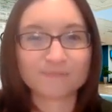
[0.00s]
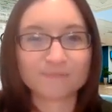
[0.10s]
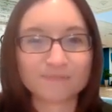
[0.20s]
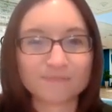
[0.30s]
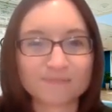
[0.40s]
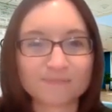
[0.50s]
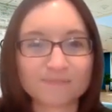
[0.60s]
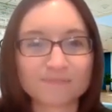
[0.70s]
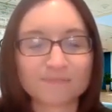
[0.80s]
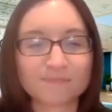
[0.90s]

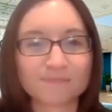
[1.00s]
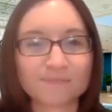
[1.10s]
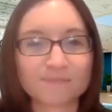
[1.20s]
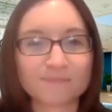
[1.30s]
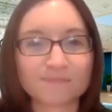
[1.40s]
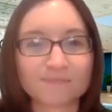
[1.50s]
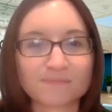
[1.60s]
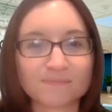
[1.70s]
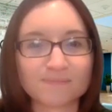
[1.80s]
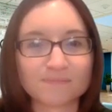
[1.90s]

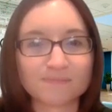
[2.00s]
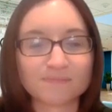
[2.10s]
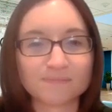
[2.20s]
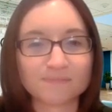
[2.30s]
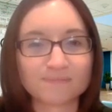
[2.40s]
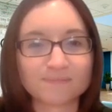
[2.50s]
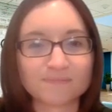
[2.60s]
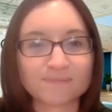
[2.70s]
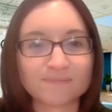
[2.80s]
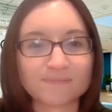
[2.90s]

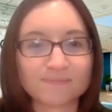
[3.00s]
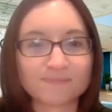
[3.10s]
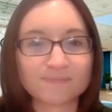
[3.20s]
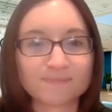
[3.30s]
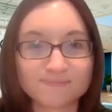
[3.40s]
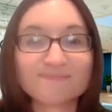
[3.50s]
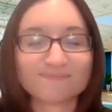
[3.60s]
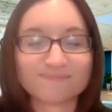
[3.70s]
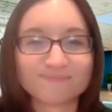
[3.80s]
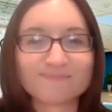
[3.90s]

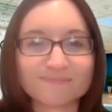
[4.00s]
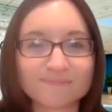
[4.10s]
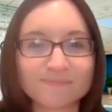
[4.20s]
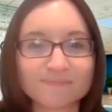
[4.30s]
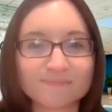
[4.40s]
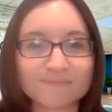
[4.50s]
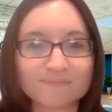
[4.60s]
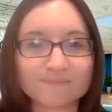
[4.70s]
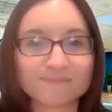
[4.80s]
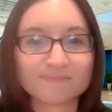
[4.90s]

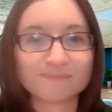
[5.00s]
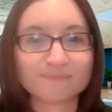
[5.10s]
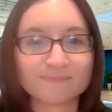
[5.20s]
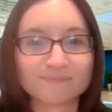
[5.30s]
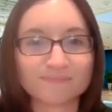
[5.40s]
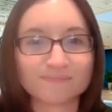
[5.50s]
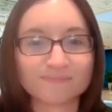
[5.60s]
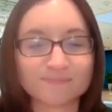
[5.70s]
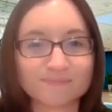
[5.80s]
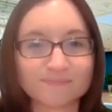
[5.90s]

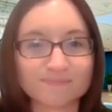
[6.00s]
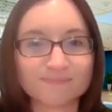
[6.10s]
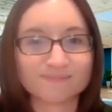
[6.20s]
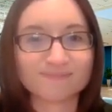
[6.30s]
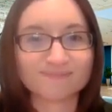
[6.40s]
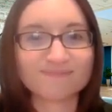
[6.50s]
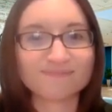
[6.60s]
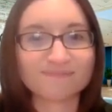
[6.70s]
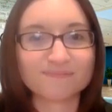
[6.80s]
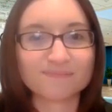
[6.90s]

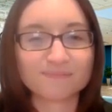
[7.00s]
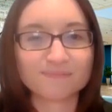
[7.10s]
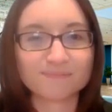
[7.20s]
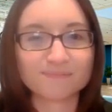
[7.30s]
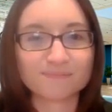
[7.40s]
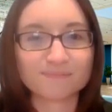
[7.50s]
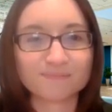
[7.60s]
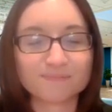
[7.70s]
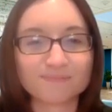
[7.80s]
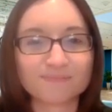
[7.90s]
(not speaking)